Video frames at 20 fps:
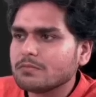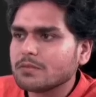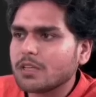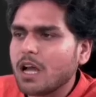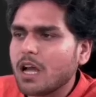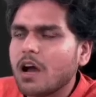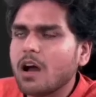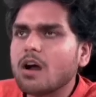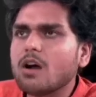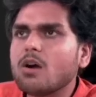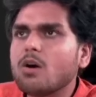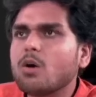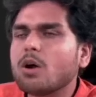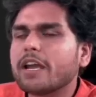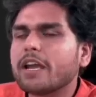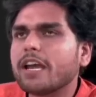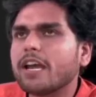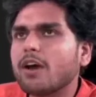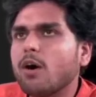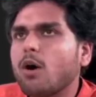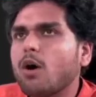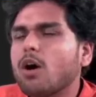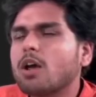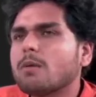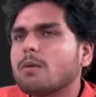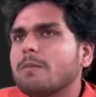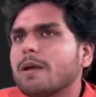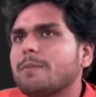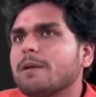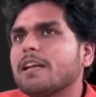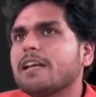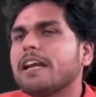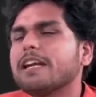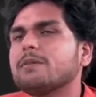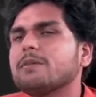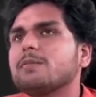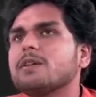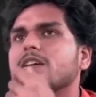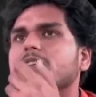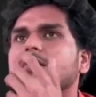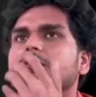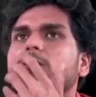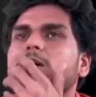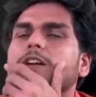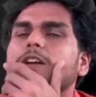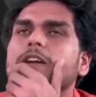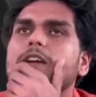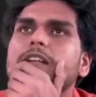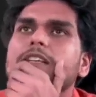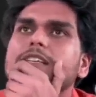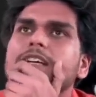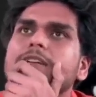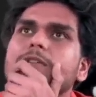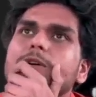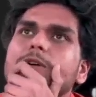Okay, or maybe what else I want